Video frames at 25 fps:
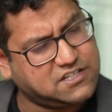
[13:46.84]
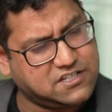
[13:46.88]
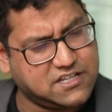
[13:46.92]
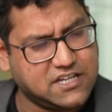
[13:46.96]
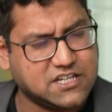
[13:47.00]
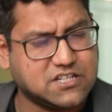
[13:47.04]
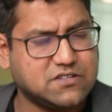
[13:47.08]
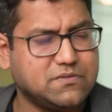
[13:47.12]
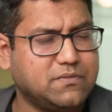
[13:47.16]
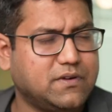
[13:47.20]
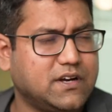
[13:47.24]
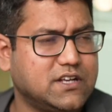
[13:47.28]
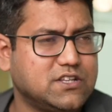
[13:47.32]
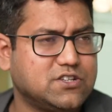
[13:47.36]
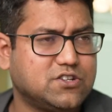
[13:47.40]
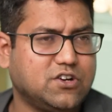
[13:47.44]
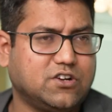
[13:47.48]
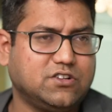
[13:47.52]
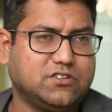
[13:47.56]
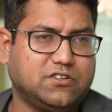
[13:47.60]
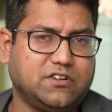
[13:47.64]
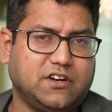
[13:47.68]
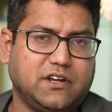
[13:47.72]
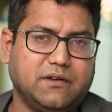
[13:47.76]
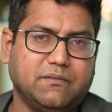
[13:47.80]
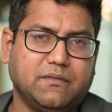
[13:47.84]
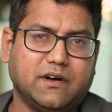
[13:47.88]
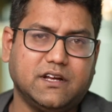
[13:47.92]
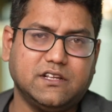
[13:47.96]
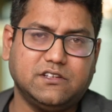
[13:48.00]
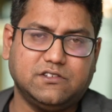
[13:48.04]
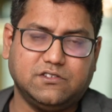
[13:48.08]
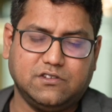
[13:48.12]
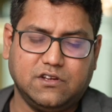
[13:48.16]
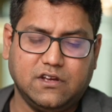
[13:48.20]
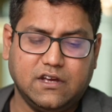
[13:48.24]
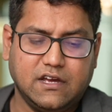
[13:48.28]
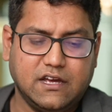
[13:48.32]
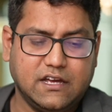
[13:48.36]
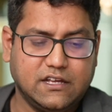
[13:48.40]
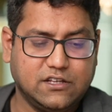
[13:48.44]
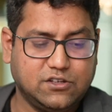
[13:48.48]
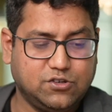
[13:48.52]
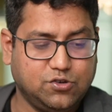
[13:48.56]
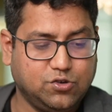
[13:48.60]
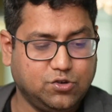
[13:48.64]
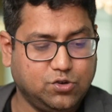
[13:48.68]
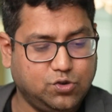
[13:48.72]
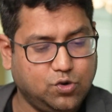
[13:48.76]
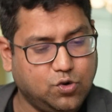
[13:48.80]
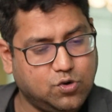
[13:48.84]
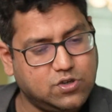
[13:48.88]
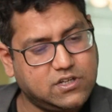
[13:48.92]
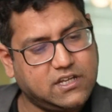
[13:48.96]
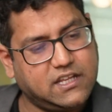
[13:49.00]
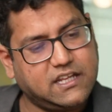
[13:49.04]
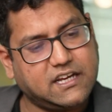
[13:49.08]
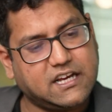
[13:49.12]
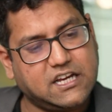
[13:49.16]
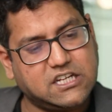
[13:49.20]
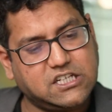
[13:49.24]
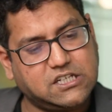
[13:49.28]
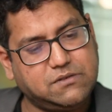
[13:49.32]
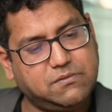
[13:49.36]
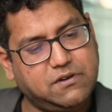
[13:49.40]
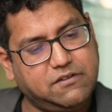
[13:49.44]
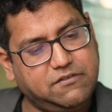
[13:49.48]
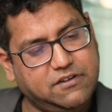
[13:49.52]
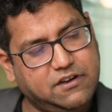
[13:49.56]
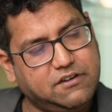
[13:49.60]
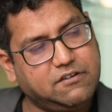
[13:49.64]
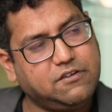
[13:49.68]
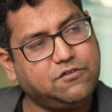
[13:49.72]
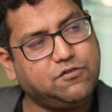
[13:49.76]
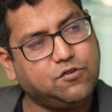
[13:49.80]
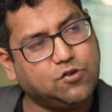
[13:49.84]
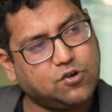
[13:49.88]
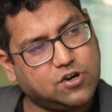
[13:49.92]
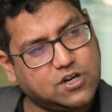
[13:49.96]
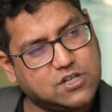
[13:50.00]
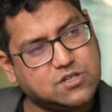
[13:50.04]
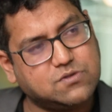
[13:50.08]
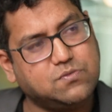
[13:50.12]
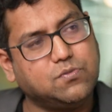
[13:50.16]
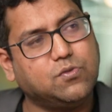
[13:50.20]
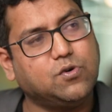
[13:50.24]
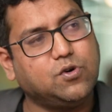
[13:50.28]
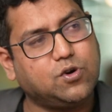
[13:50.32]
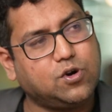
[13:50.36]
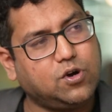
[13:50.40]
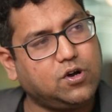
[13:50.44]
6 months or 3 months. So those are the customers where we focus more